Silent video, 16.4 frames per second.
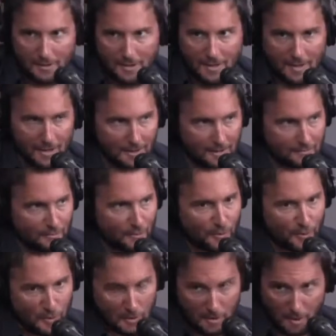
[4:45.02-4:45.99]
and
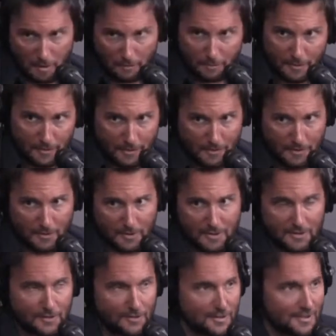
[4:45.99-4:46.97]
throwing up in the
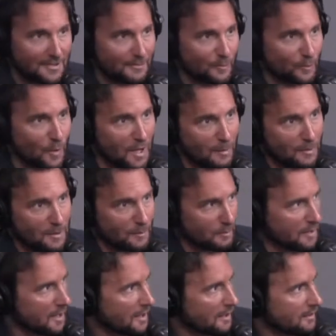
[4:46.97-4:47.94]
streets and robbing
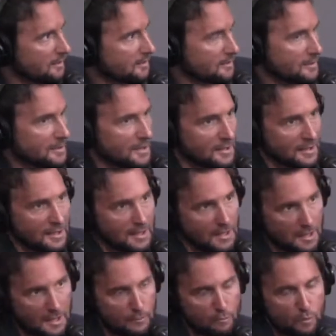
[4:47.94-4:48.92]
banks. And then
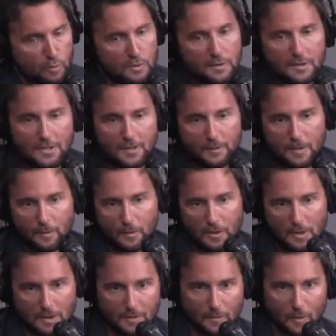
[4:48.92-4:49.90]
I see people
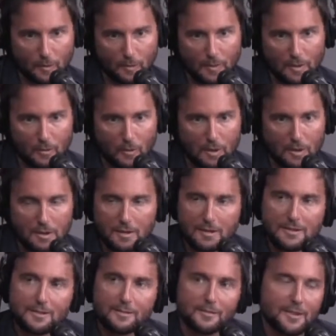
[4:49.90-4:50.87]
that smoke marijuana, and they
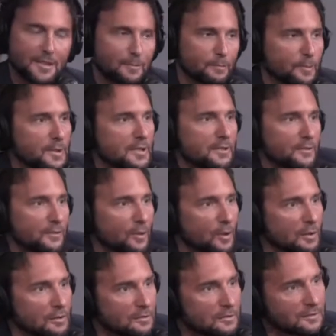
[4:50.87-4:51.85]
seem very peaceful,
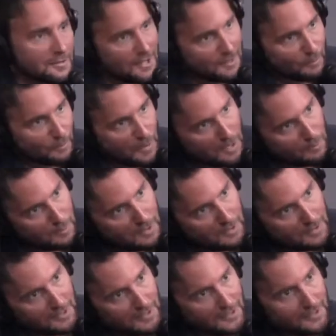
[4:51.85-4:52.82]
like Bob
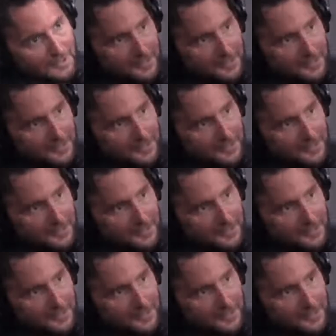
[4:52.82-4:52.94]
Marley.